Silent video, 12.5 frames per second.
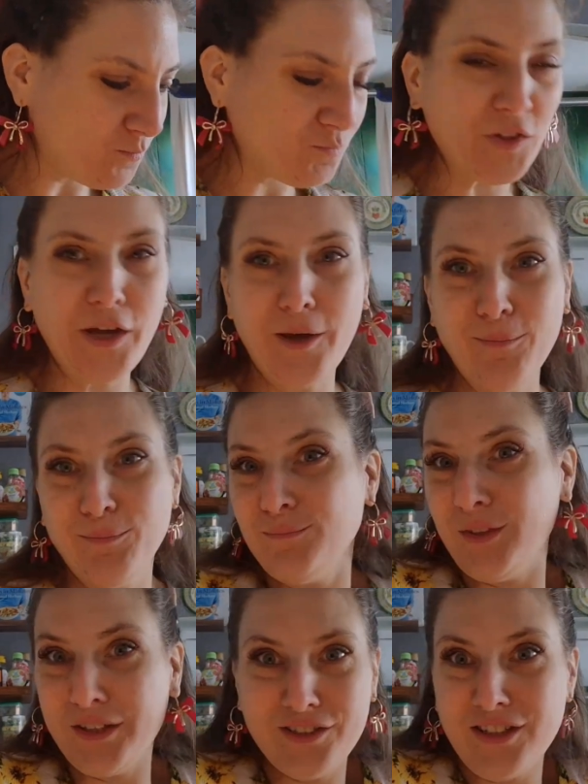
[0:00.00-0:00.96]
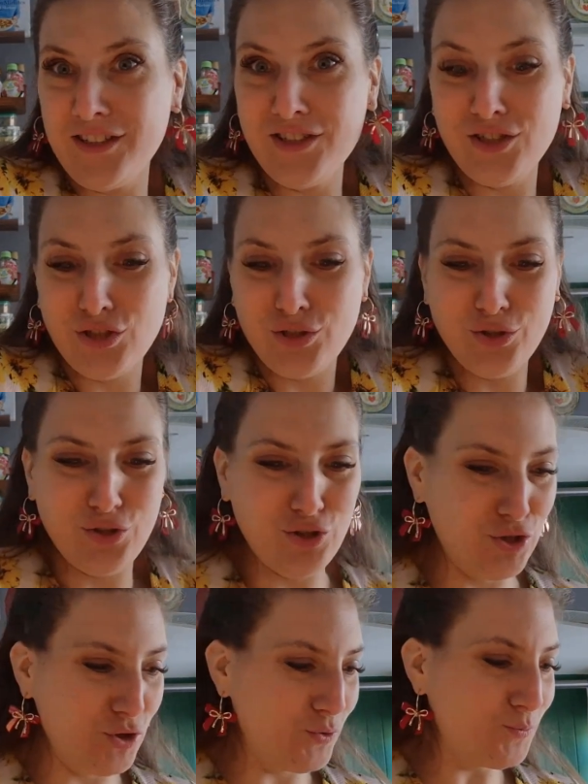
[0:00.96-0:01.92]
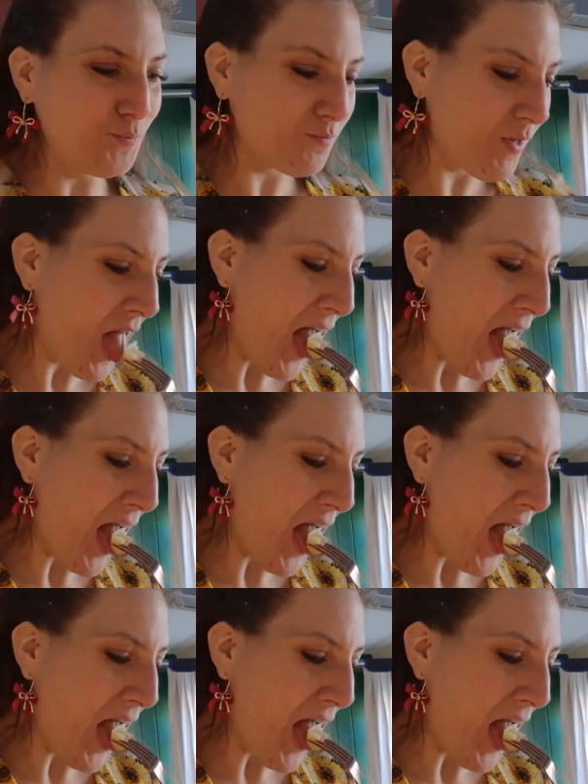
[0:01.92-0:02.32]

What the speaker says: Yeah, like I said, this is good too.